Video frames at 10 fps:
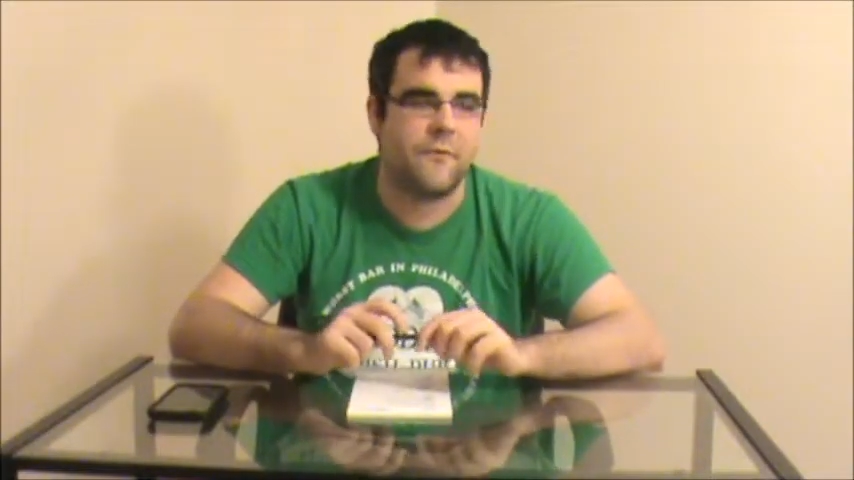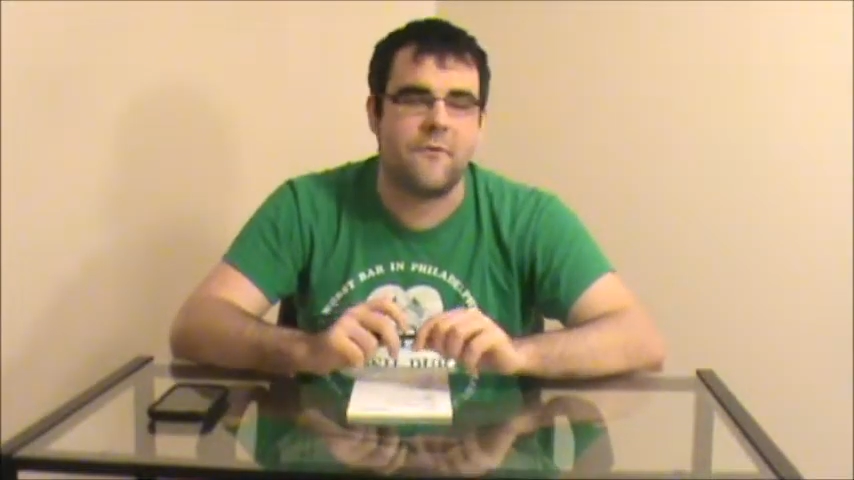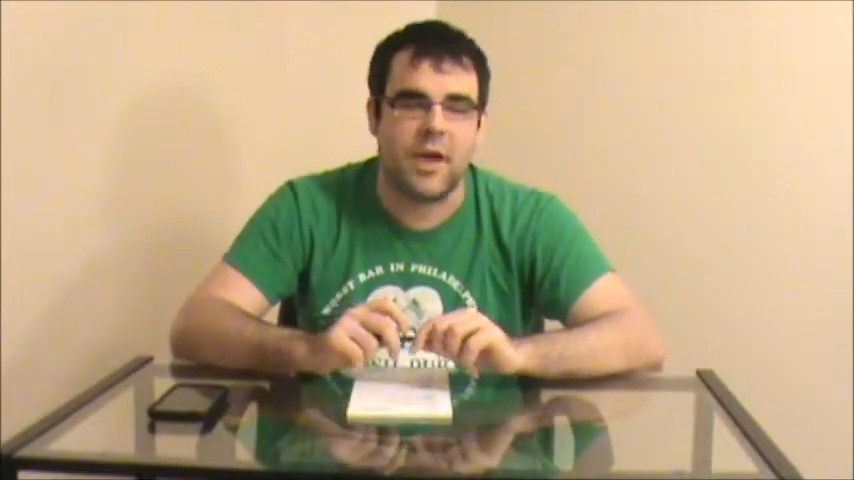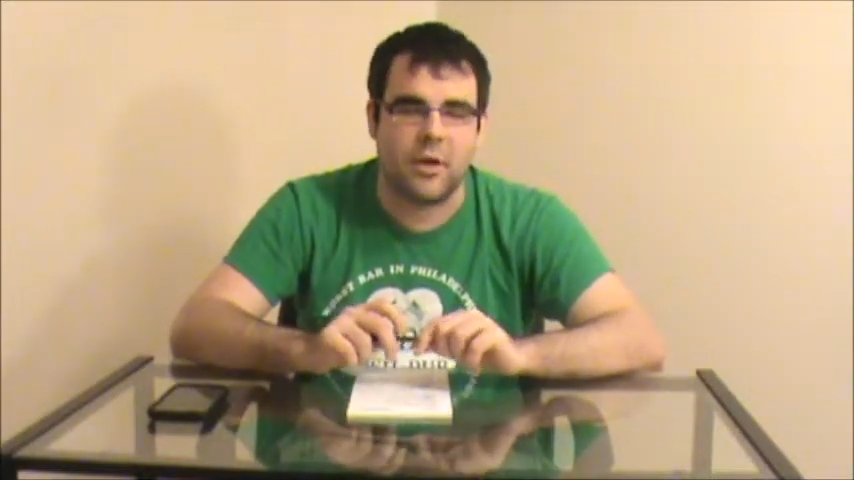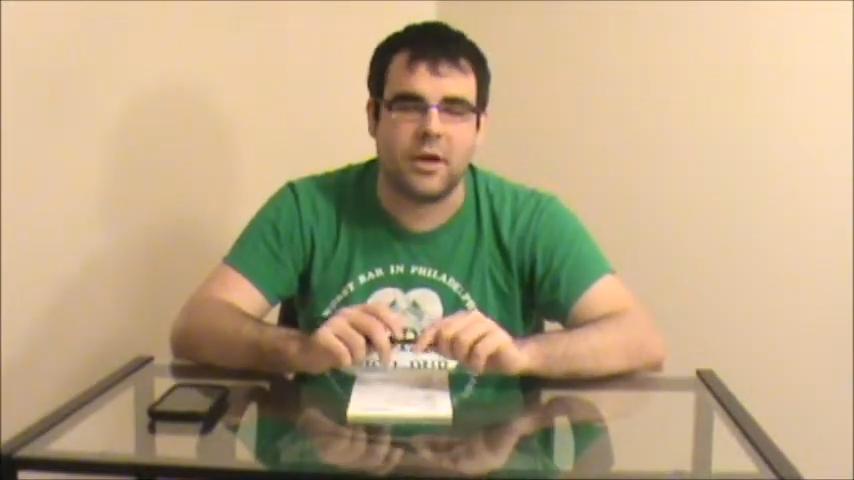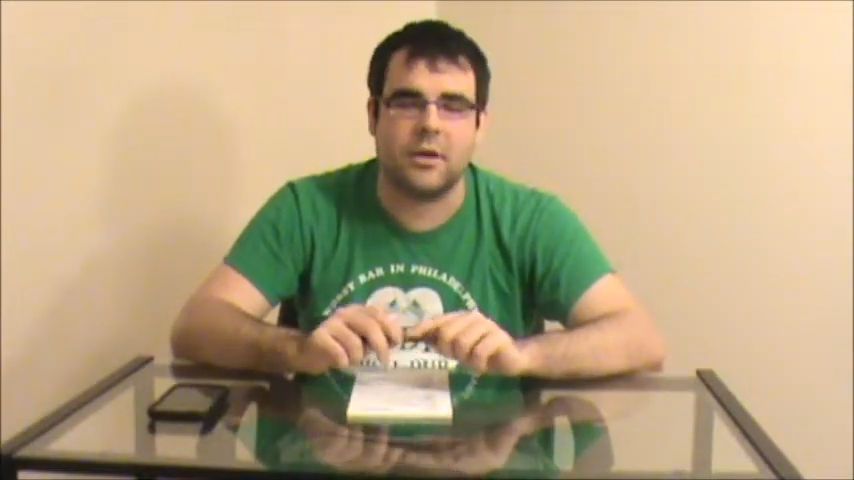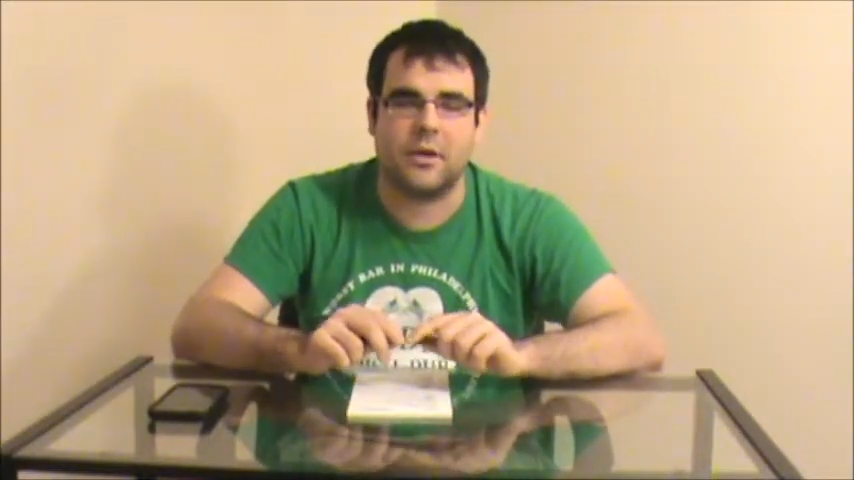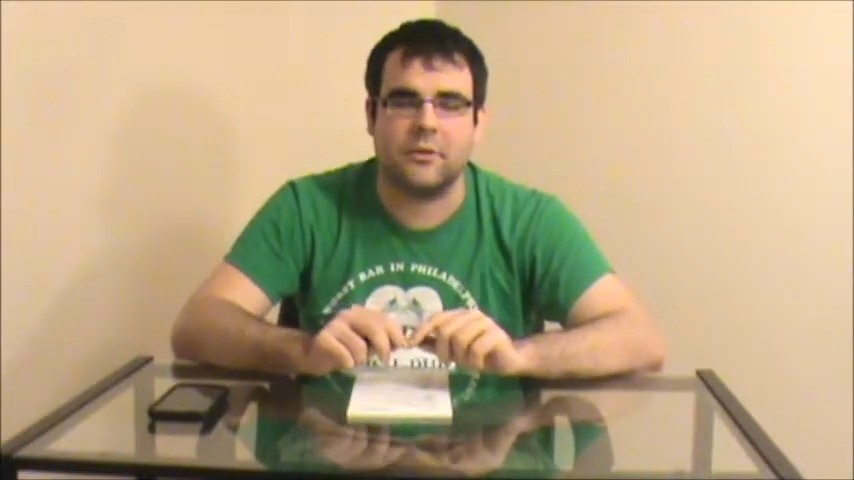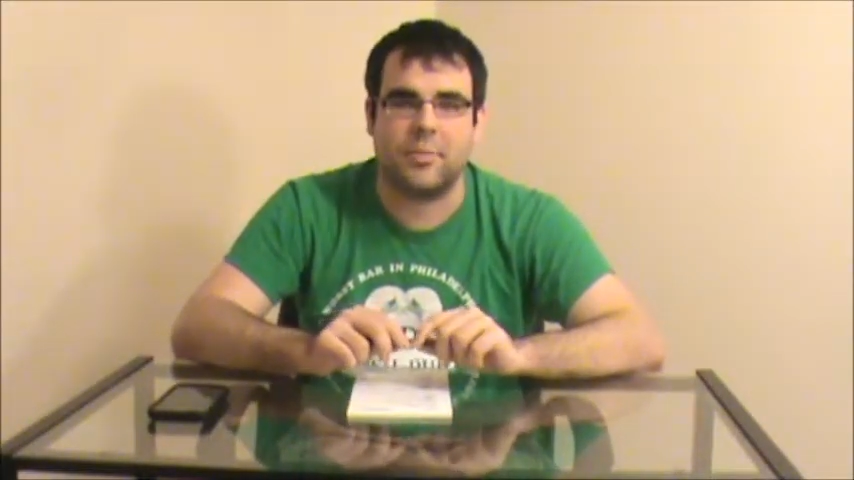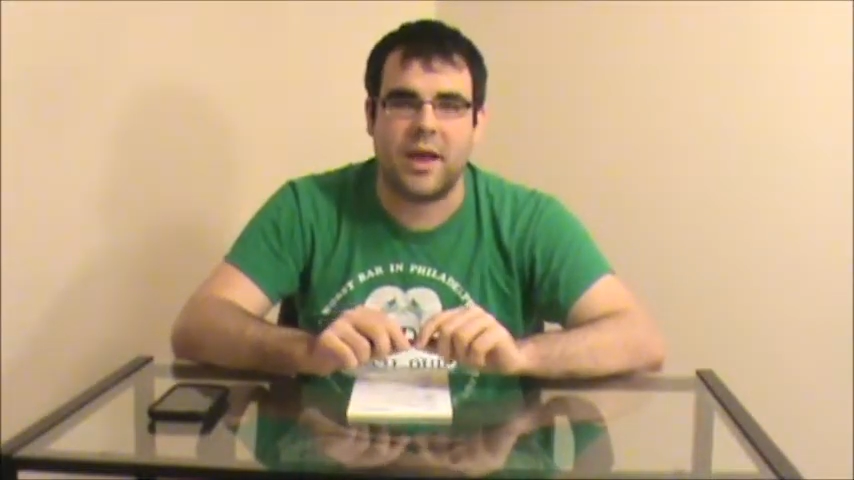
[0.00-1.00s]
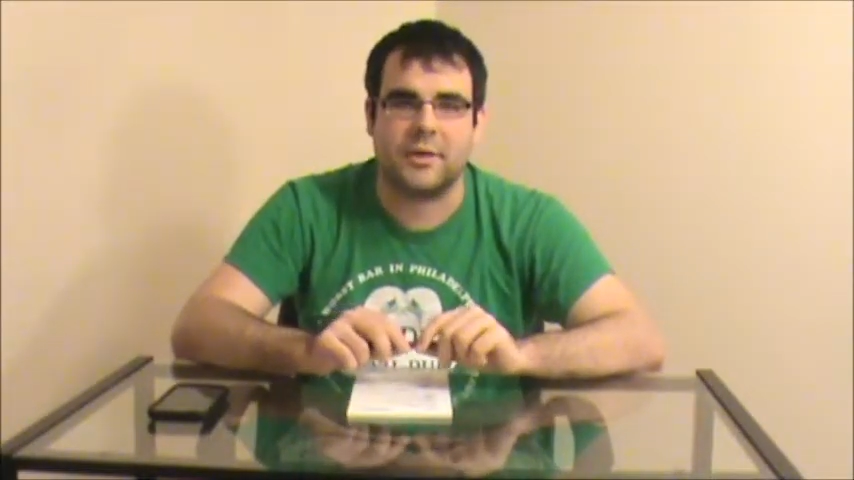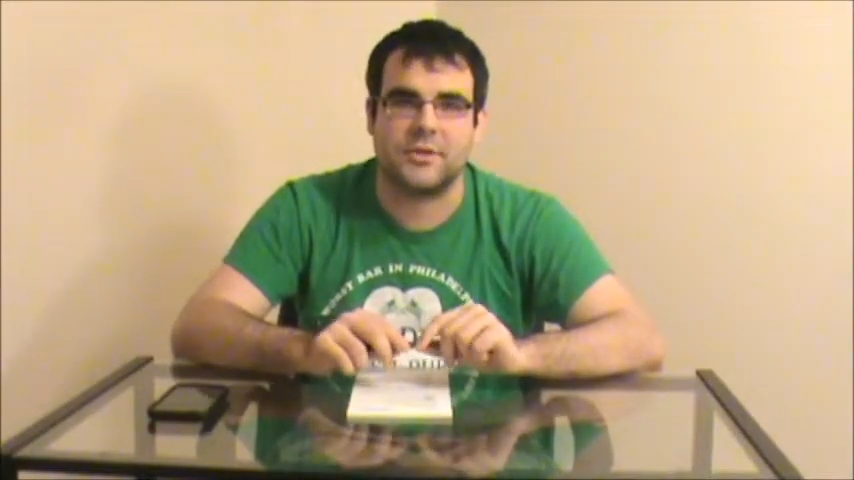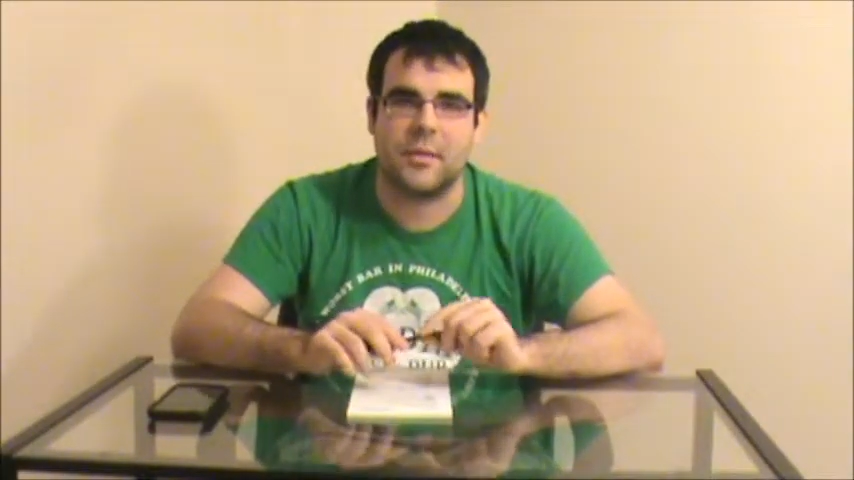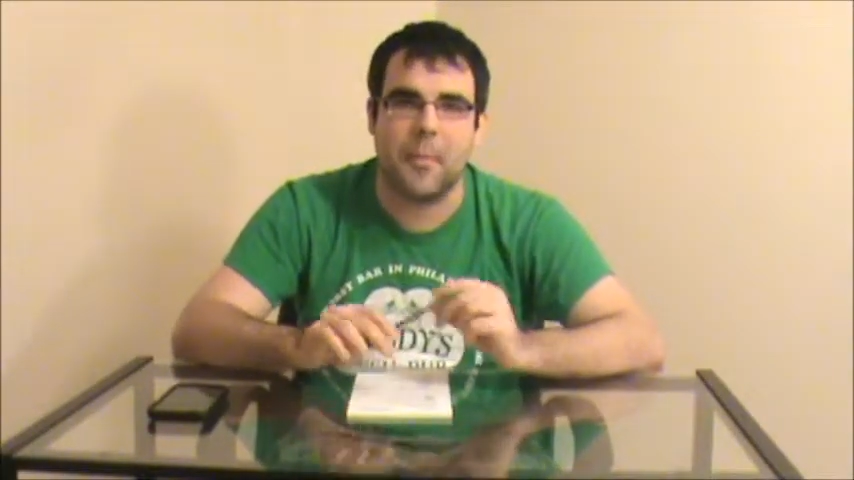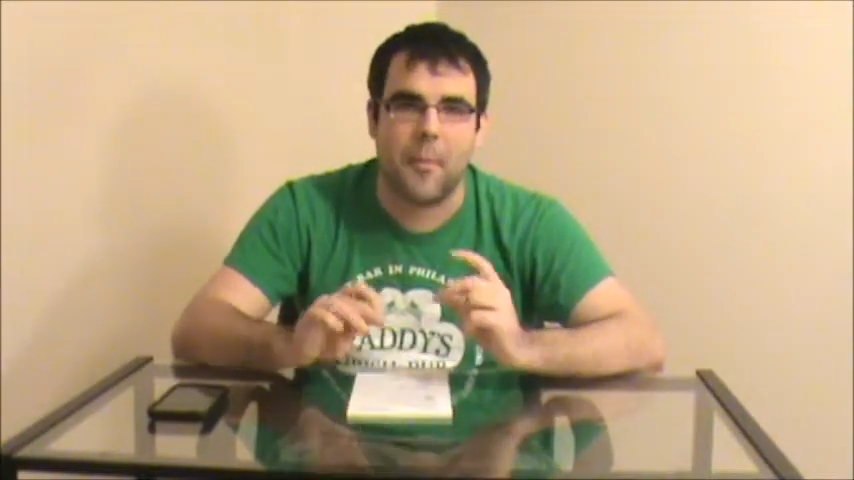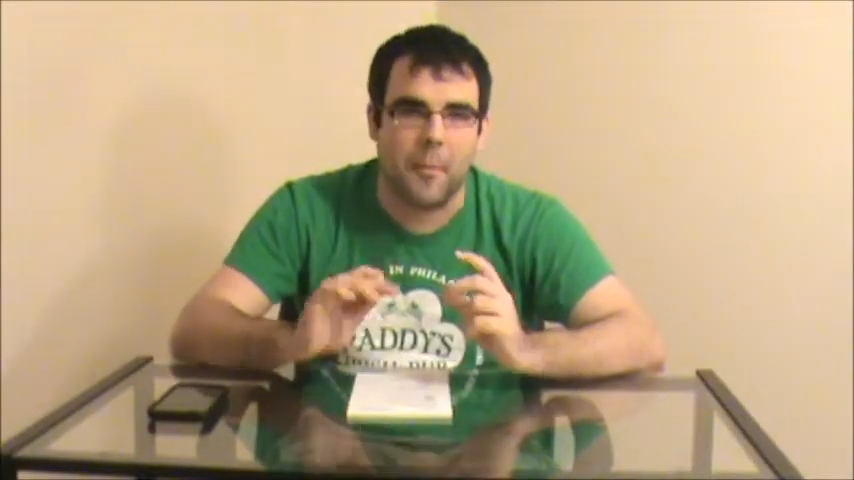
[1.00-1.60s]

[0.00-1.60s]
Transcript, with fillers: very good expansion,